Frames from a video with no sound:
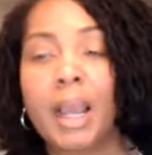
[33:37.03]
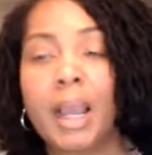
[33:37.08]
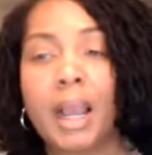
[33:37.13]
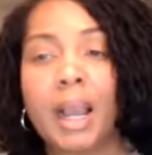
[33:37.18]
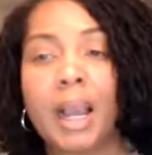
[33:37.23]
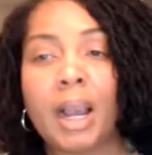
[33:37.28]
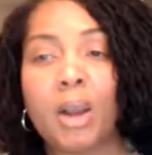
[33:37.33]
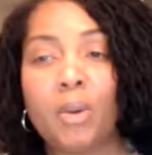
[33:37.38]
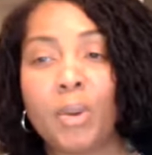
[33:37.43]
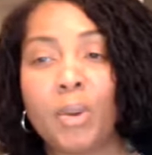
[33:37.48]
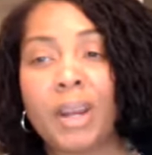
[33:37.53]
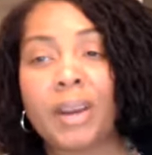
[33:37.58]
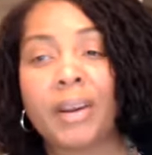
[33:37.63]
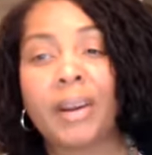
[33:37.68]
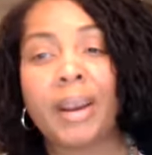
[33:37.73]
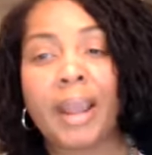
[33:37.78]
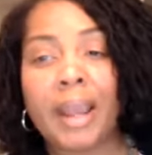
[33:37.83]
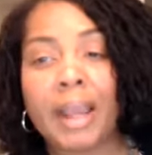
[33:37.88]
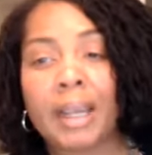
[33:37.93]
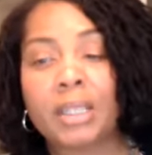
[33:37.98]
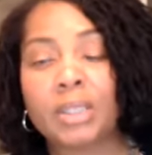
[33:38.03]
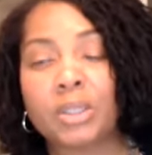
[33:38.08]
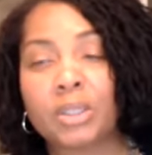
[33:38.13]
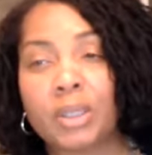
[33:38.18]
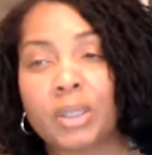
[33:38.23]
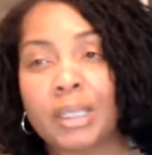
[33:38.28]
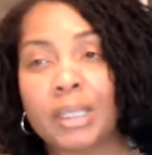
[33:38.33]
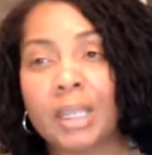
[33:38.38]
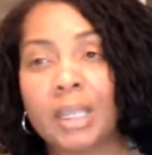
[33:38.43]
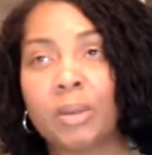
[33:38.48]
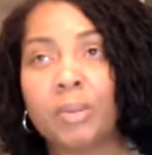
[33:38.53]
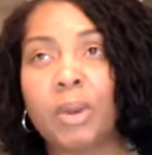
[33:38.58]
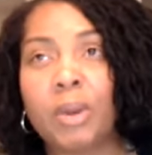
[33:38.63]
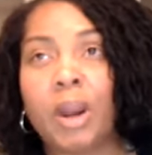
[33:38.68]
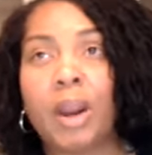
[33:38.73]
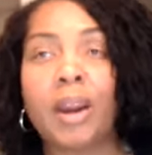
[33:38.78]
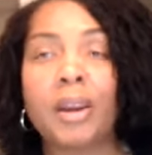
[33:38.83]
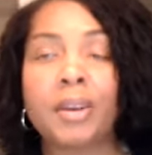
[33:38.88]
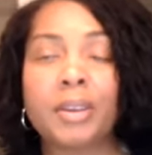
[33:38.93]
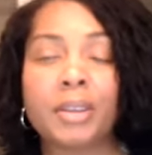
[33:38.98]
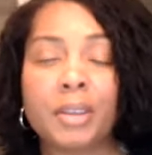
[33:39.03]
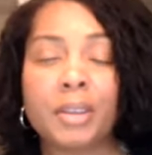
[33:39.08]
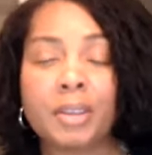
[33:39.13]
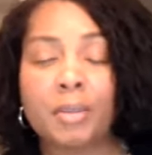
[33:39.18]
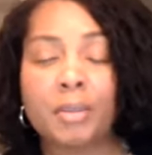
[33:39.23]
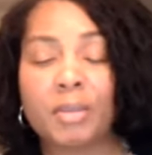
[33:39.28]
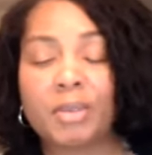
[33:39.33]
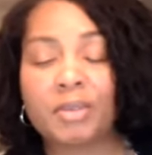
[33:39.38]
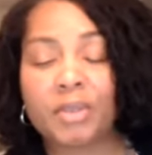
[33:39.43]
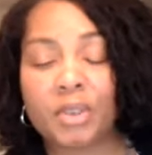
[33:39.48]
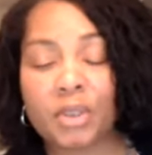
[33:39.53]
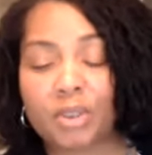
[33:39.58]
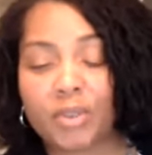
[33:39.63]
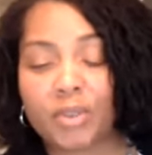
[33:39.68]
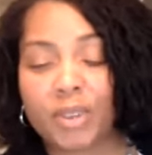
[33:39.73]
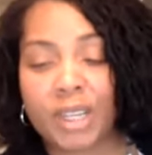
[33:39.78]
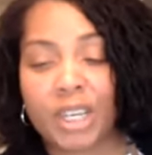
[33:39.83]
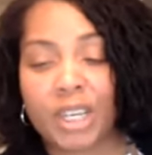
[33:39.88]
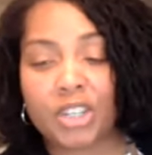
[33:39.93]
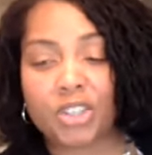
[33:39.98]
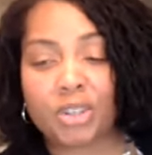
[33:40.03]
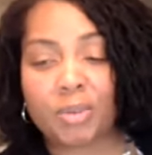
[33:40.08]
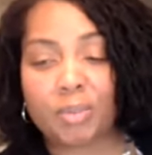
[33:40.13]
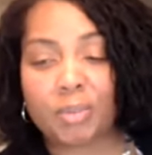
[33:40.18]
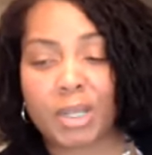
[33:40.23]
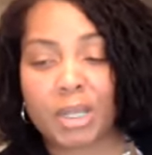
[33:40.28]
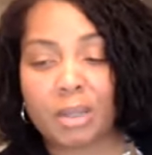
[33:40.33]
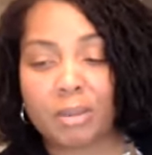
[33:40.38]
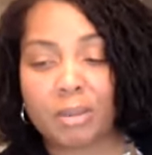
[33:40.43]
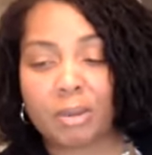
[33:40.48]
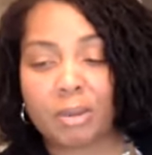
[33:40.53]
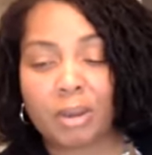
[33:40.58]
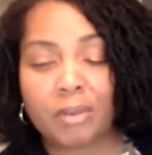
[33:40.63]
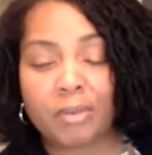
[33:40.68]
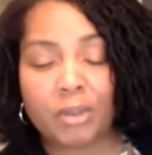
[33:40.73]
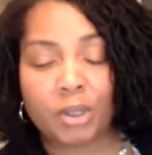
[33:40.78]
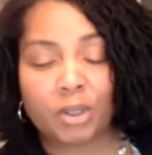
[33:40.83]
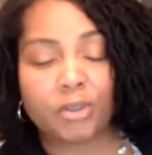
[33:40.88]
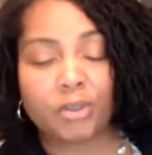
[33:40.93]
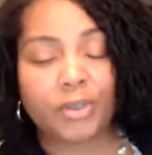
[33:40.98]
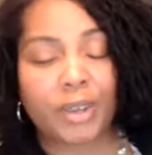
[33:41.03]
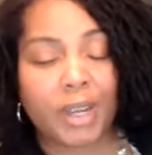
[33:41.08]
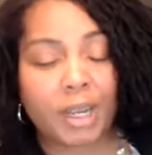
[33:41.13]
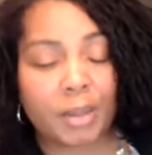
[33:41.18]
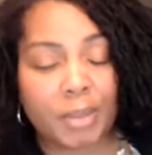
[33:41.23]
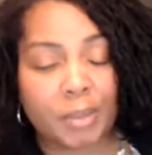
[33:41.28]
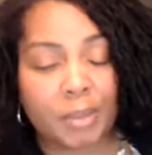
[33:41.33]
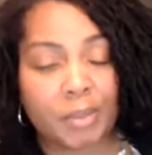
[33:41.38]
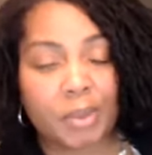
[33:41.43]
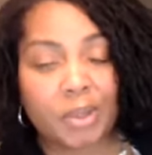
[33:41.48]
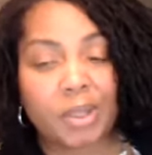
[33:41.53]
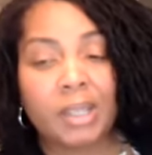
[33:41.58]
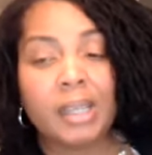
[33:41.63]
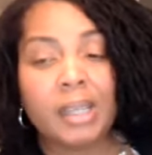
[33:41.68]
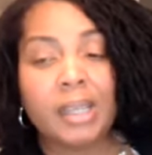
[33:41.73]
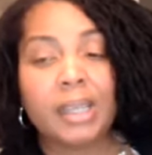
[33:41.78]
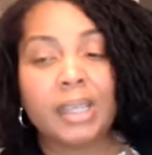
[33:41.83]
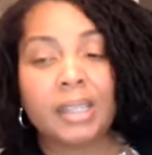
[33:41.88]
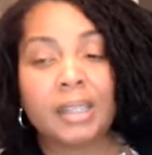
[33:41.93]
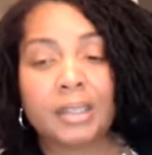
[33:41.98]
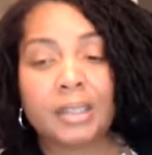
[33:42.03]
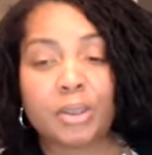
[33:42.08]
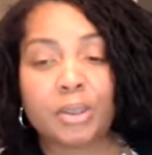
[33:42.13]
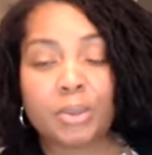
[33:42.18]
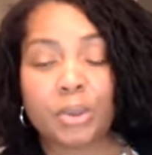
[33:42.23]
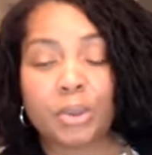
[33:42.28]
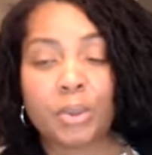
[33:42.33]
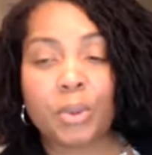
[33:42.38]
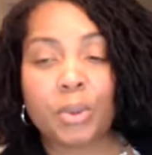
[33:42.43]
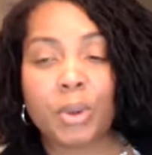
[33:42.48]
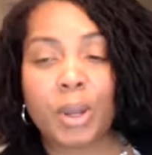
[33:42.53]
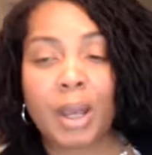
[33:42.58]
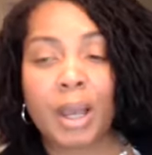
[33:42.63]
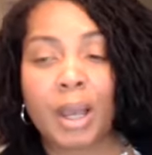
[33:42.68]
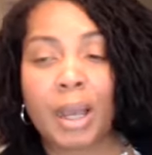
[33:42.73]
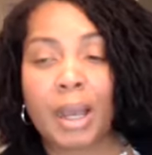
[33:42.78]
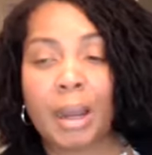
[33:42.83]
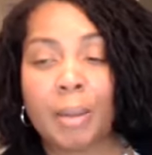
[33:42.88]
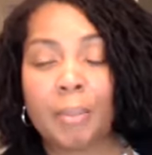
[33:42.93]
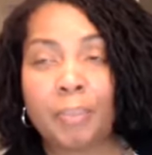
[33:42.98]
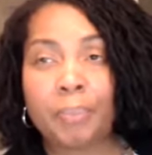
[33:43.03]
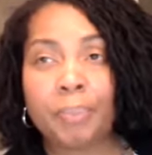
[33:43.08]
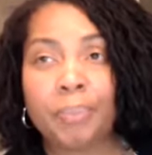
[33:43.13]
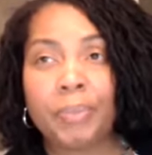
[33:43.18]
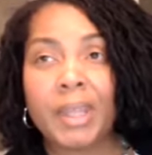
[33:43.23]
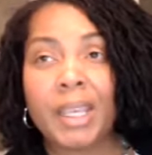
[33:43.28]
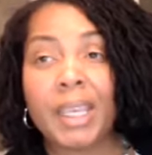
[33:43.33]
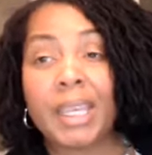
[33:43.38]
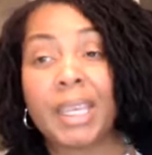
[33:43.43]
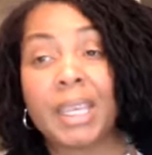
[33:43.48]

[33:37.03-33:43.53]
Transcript: uh, we are actually, our system of notification of notifying people is through um,